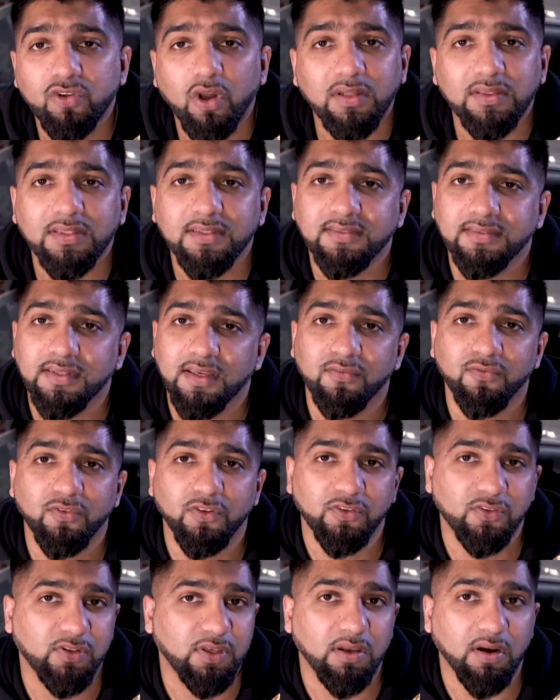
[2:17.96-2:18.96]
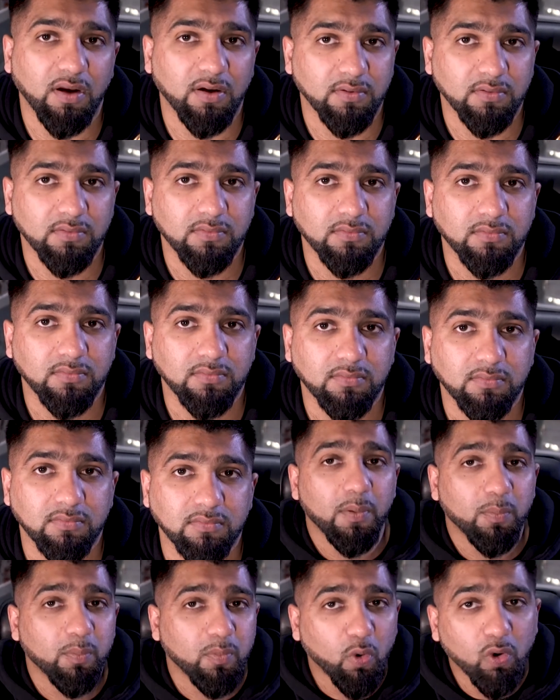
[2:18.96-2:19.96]
It's not the same for seerah.
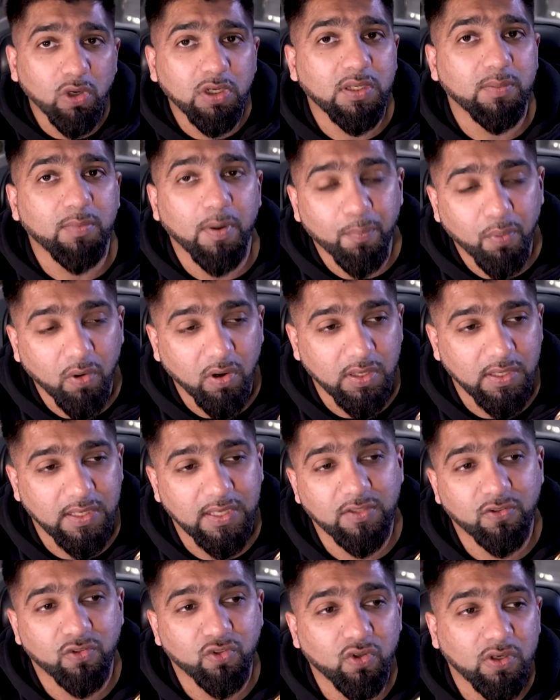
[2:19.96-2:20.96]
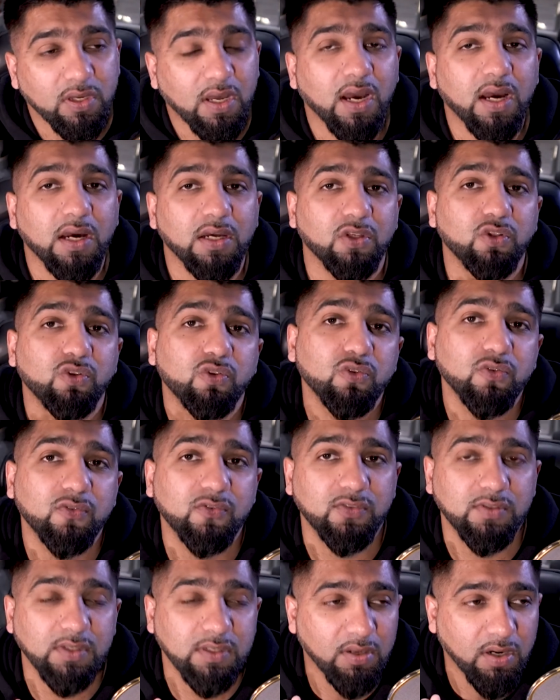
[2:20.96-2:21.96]
Ultimate point is you can't
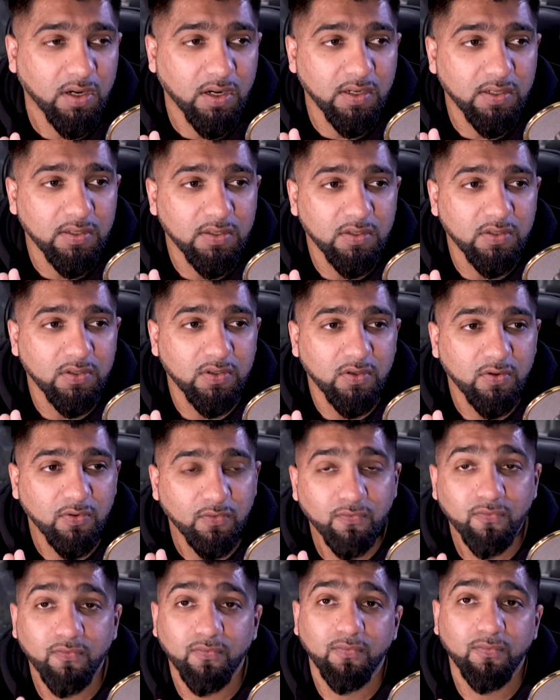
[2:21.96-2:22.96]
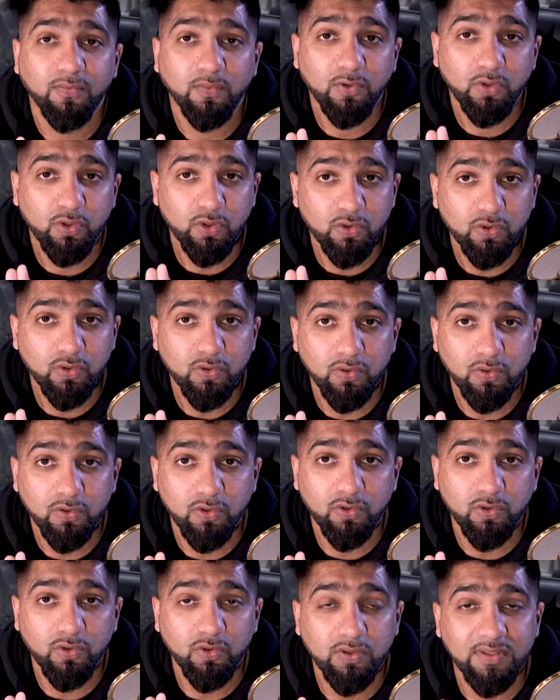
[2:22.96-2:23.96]
use seerah
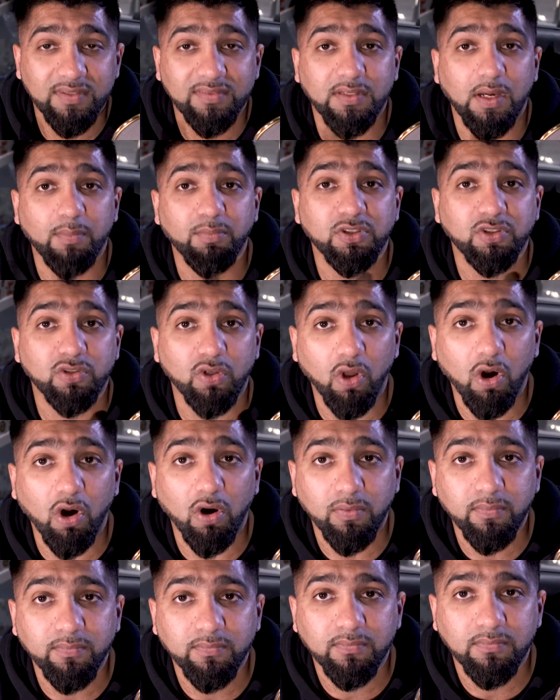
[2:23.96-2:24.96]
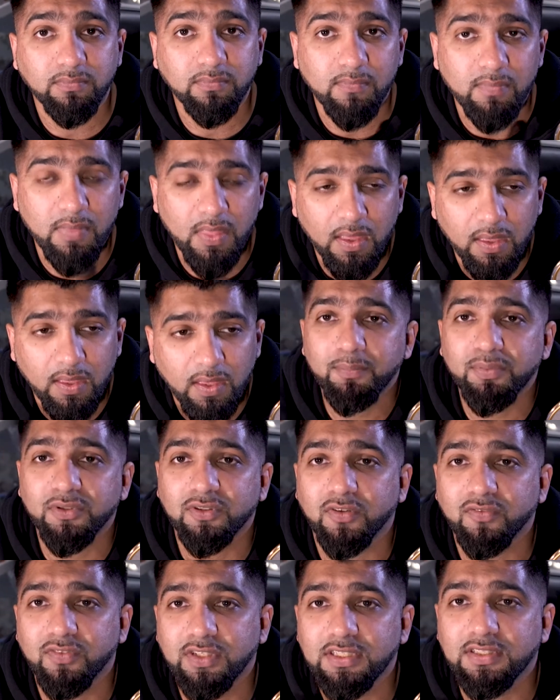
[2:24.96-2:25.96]
to establish law.
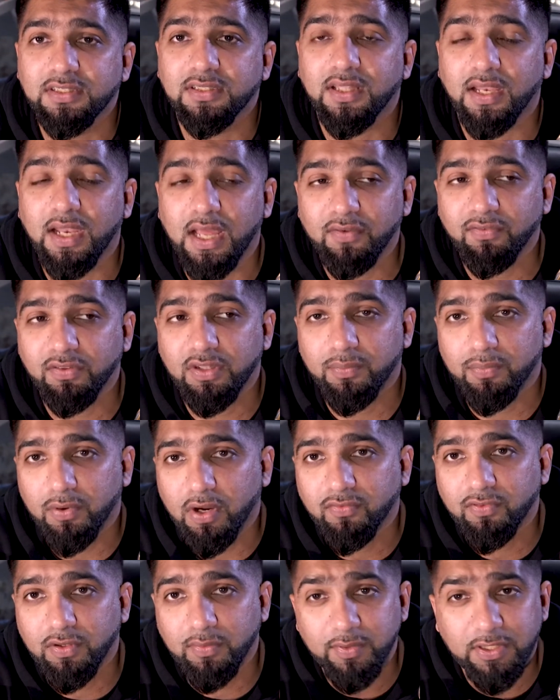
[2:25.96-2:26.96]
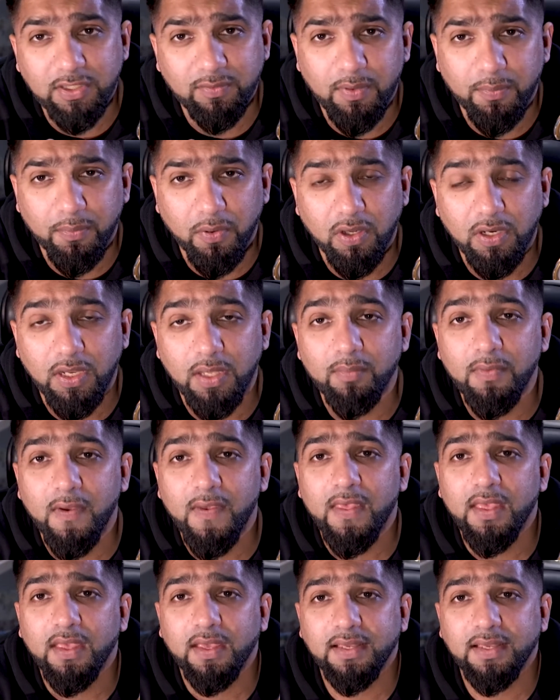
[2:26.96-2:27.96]
Purpose of teaching the life of the Prophet, peace be upon him,